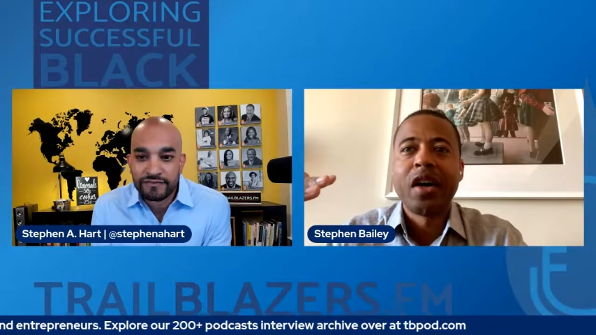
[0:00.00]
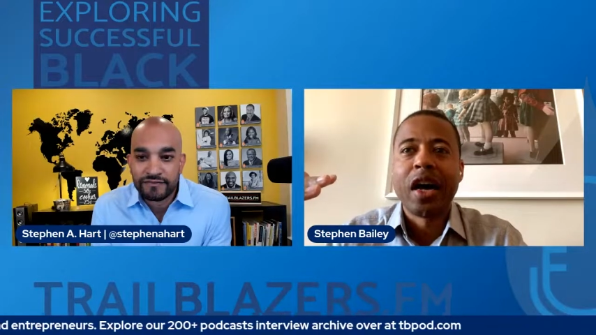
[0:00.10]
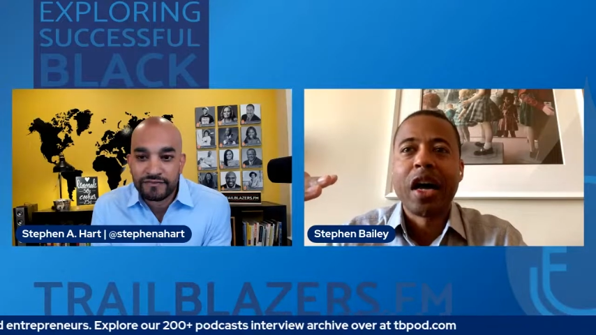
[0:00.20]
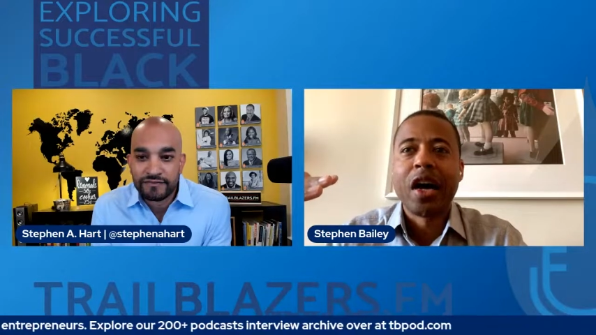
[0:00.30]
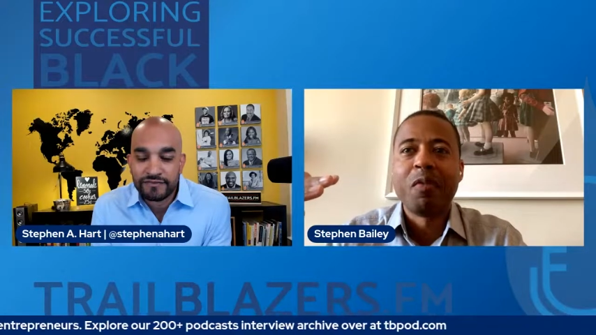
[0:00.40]

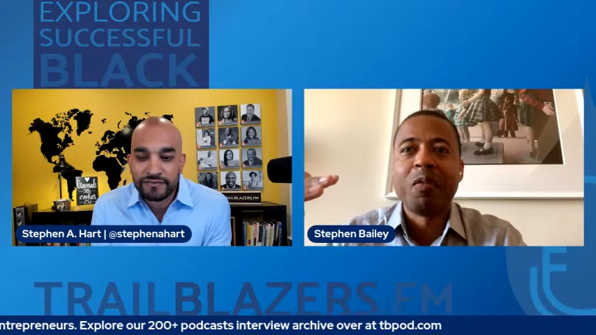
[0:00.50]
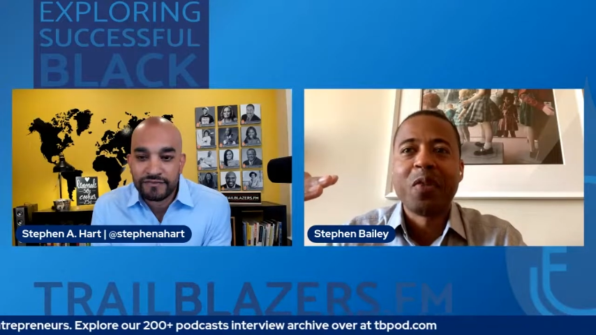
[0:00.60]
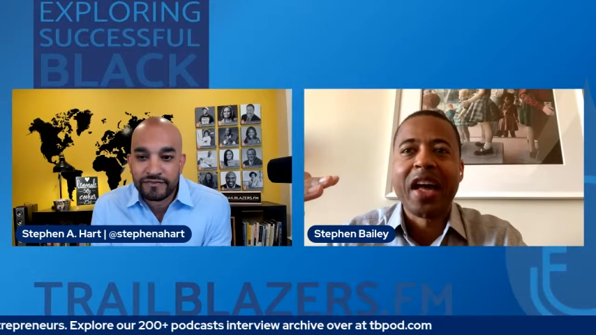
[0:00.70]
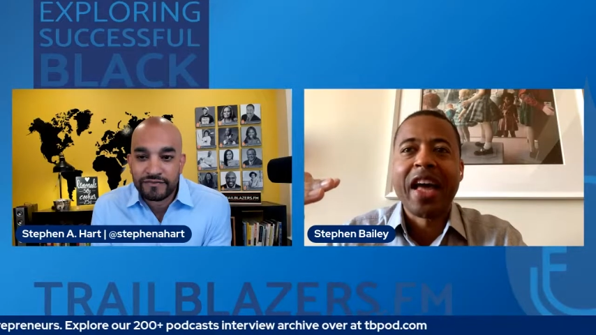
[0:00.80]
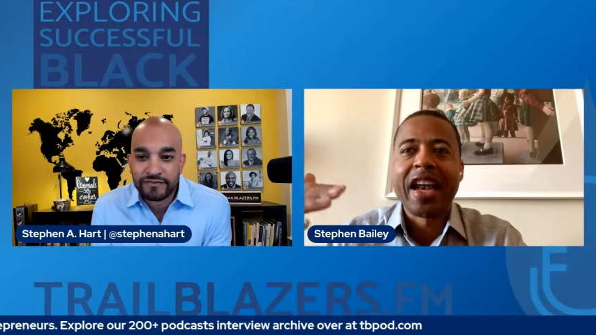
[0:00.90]
Speaker 1: Um,
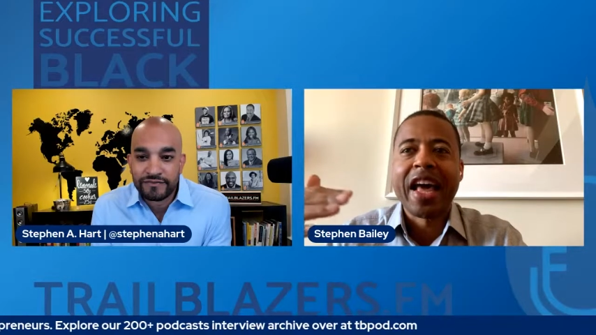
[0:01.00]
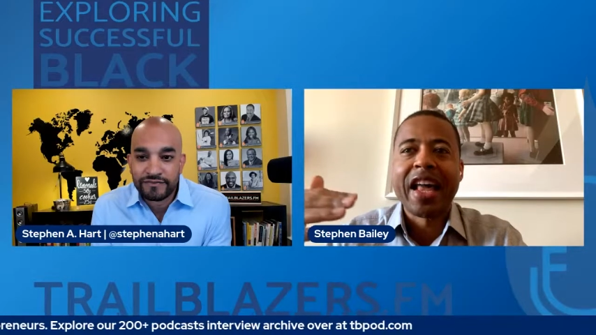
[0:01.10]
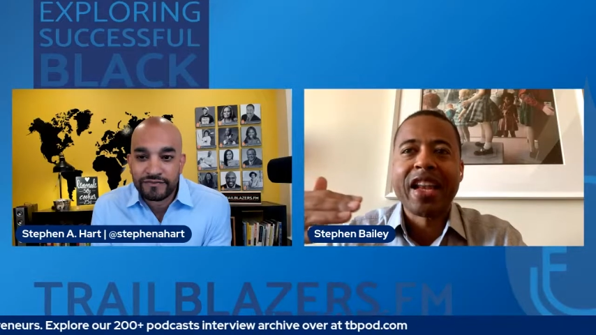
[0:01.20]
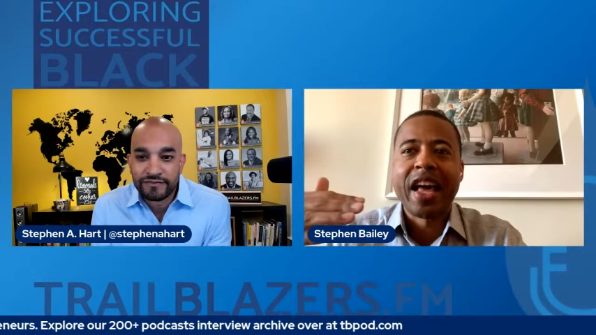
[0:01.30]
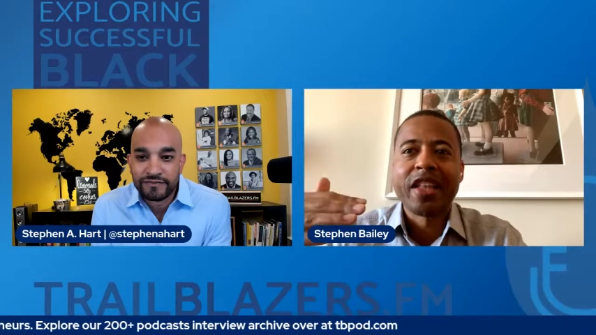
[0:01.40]
and
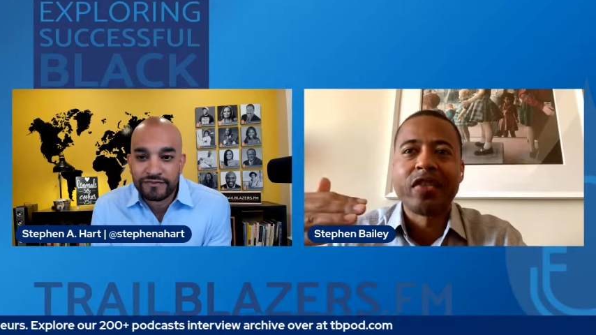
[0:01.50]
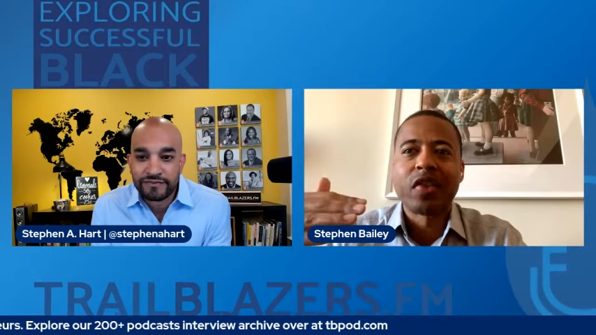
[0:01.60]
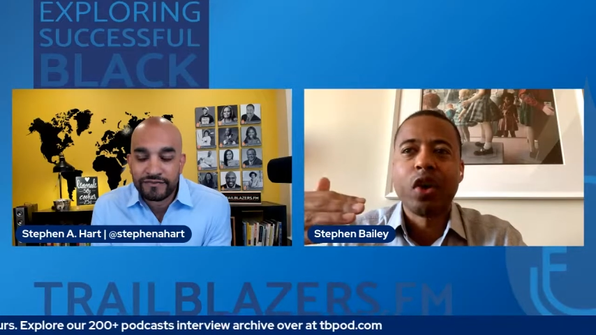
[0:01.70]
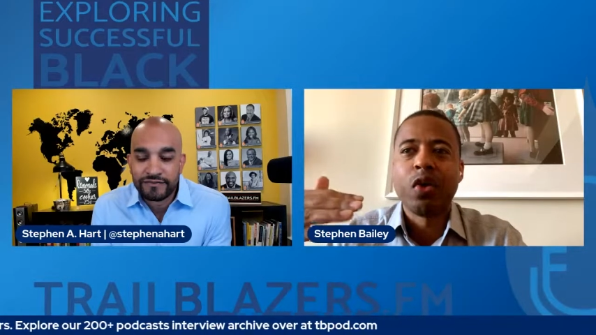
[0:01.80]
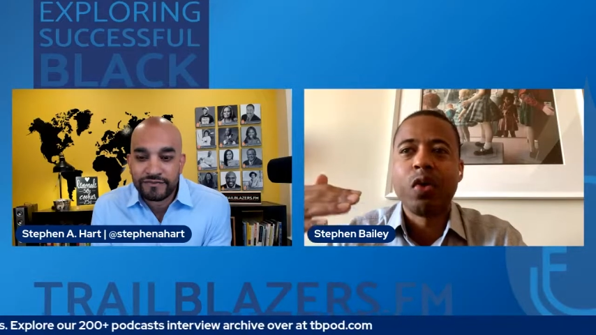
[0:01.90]
and and
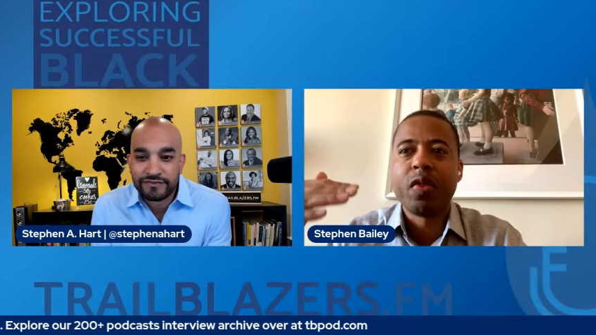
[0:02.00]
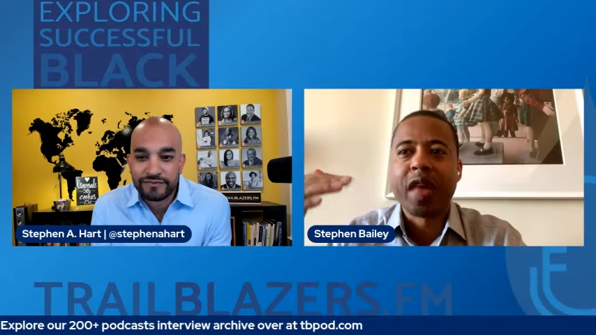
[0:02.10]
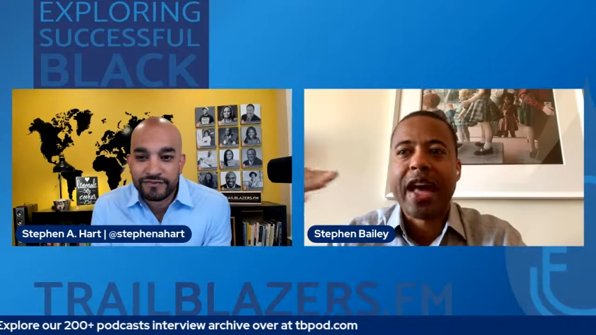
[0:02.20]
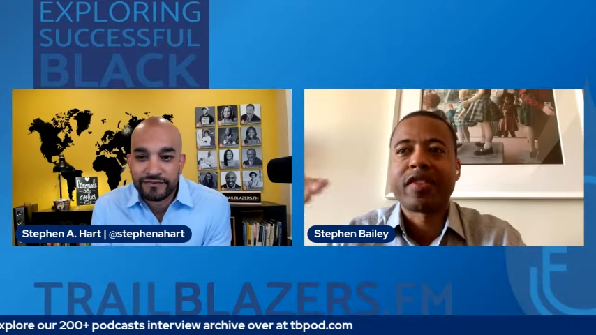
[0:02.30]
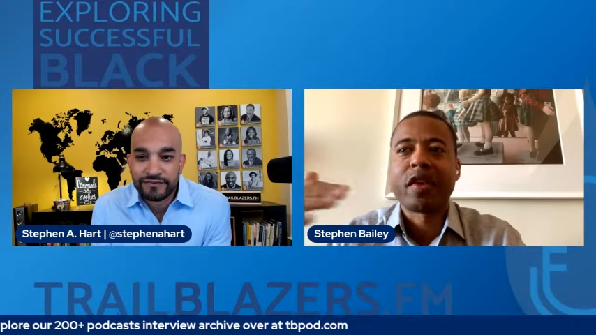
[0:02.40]
so
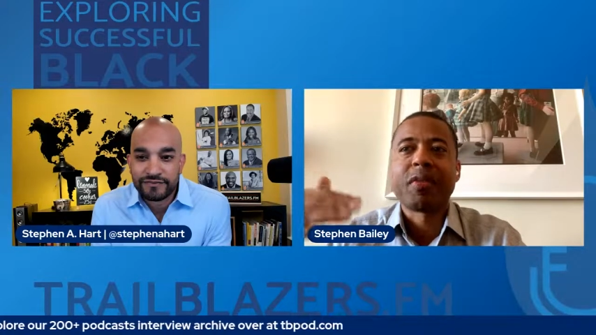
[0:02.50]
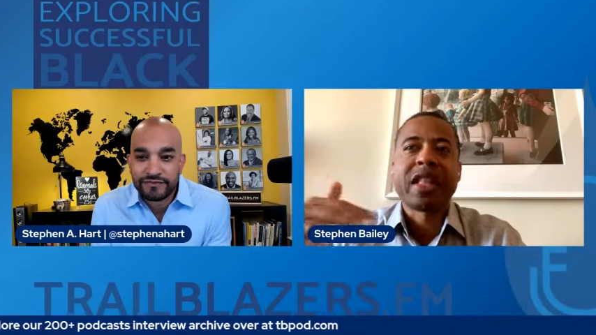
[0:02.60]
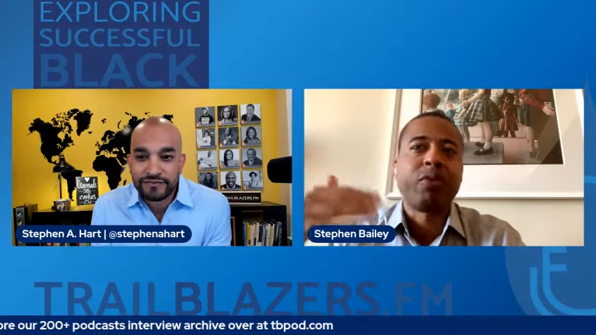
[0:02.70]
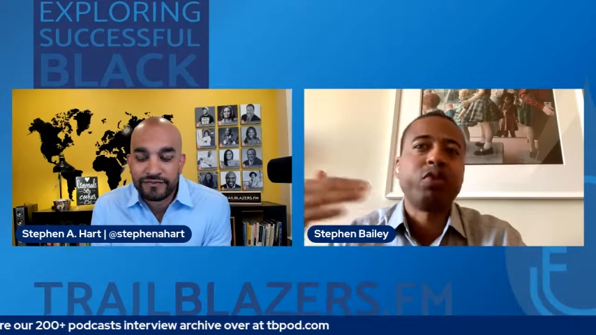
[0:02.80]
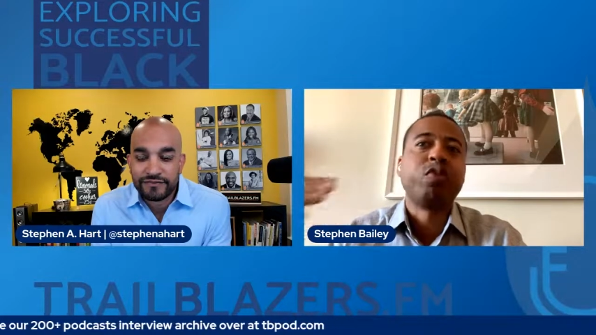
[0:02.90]
that's
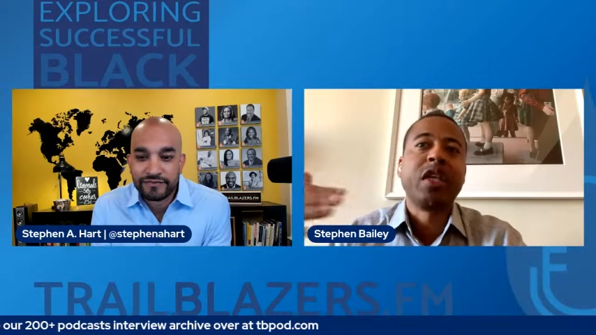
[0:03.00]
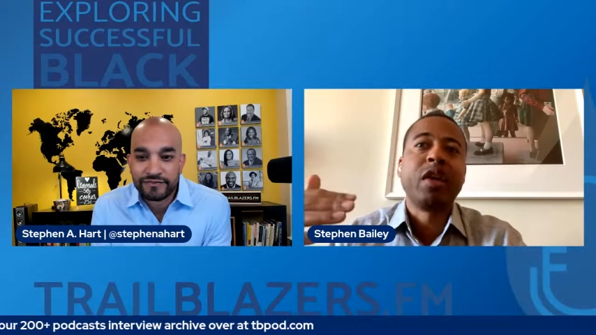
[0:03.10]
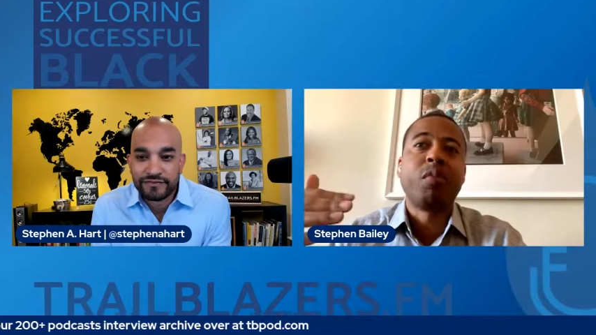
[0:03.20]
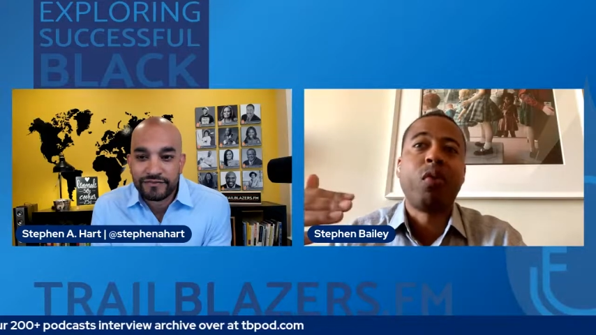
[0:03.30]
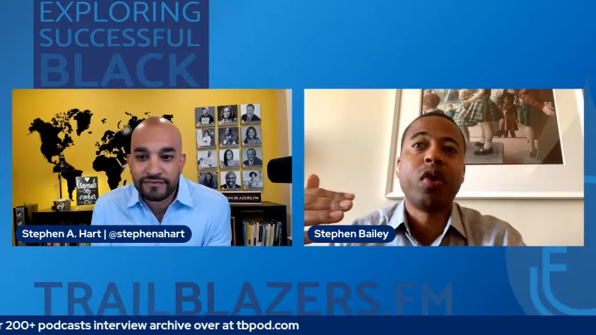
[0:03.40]
something that was
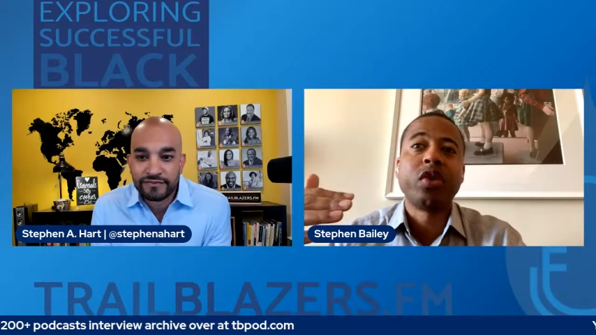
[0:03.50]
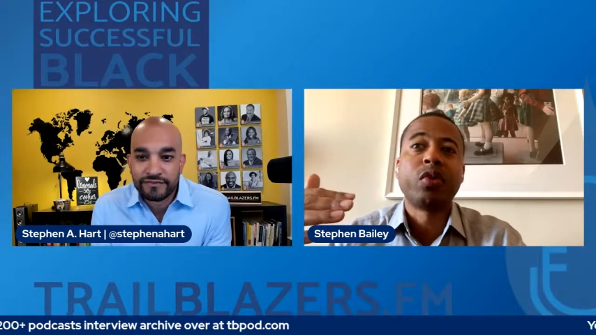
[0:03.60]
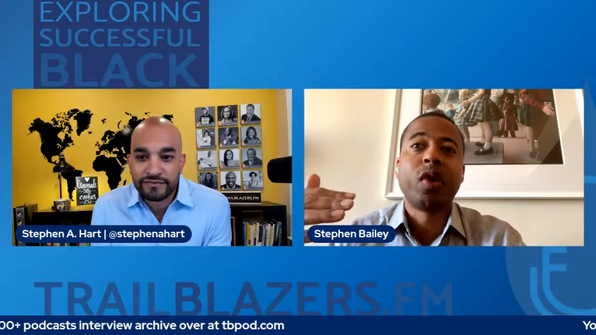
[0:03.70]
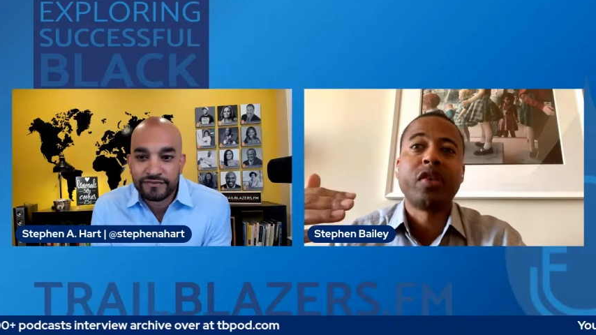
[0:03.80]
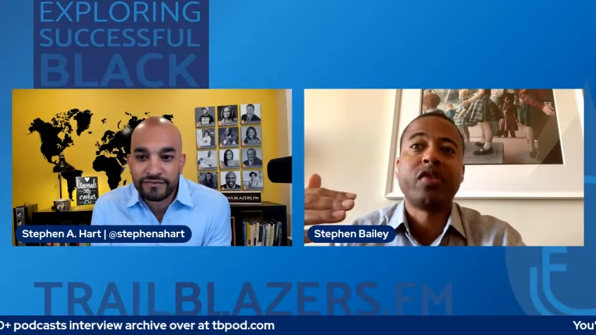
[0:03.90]
really important to